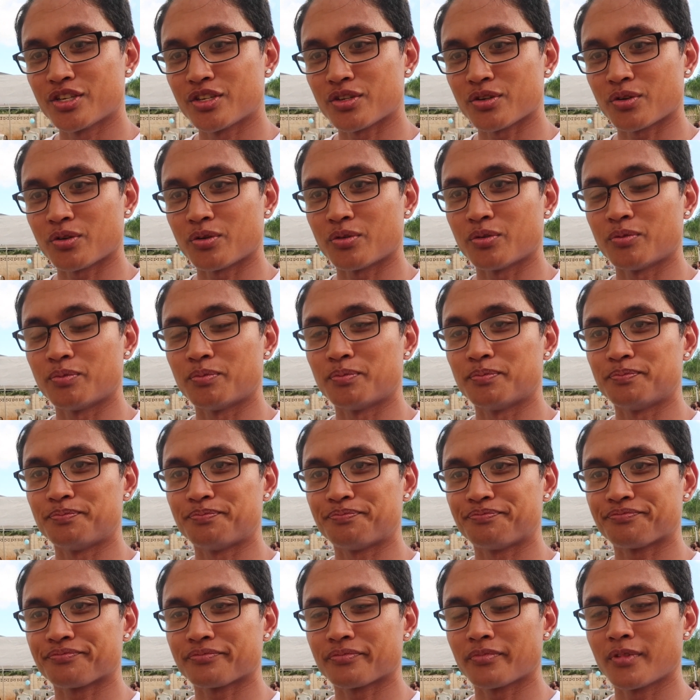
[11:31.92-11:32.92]
so
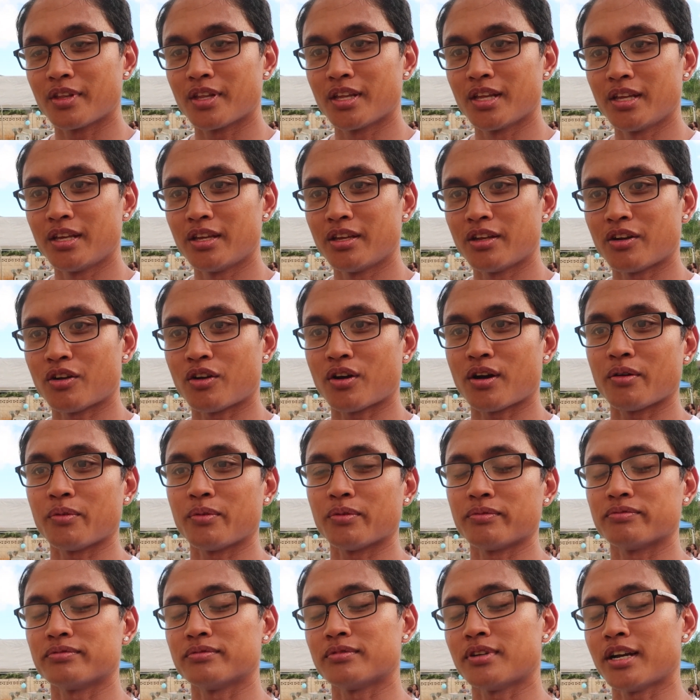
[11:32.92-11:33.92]
you know
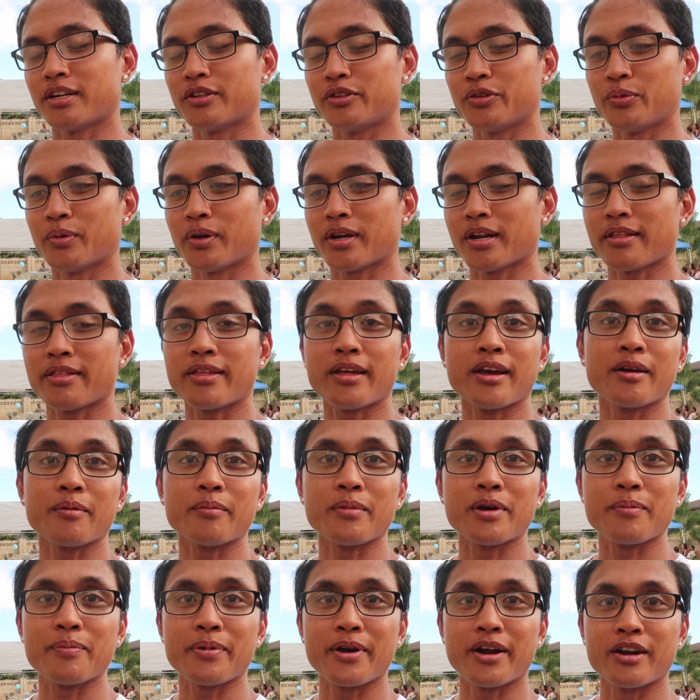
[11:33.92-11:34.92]
I, I do want to thank
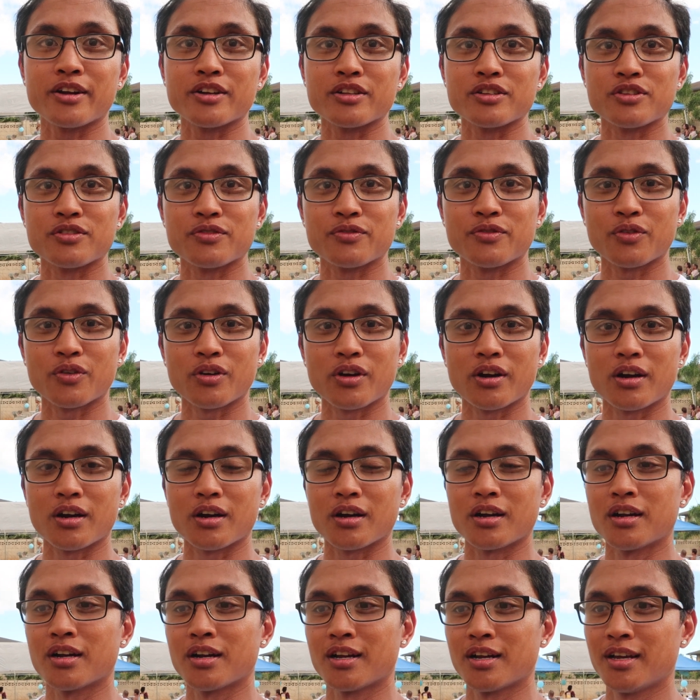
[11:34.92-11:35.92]
my parents
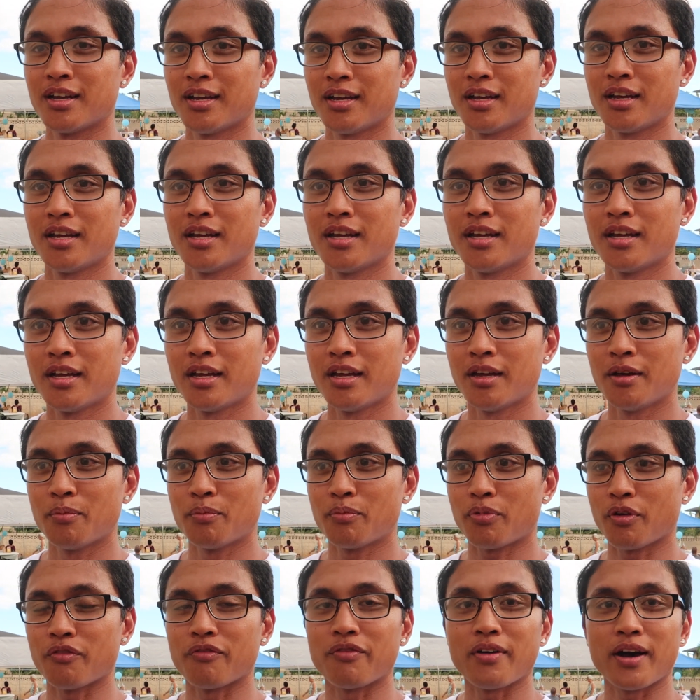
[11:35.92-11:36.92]
for
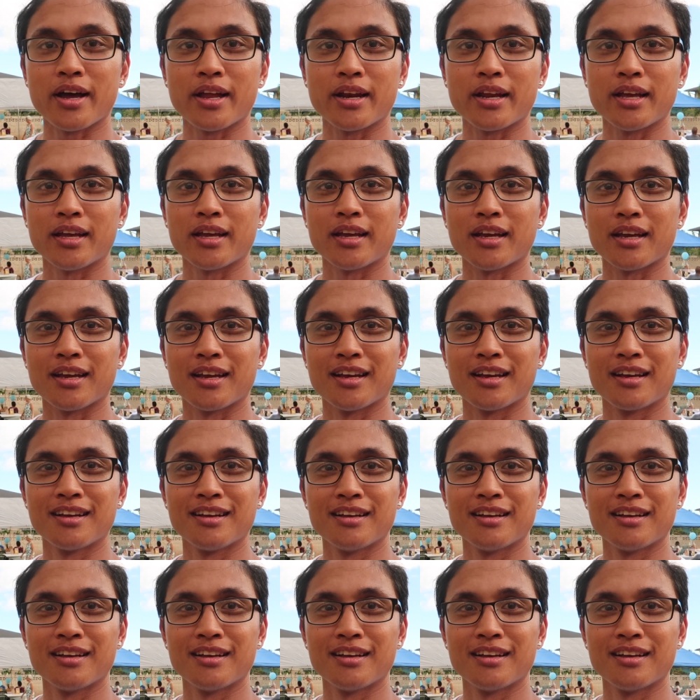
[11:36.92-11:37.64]
providing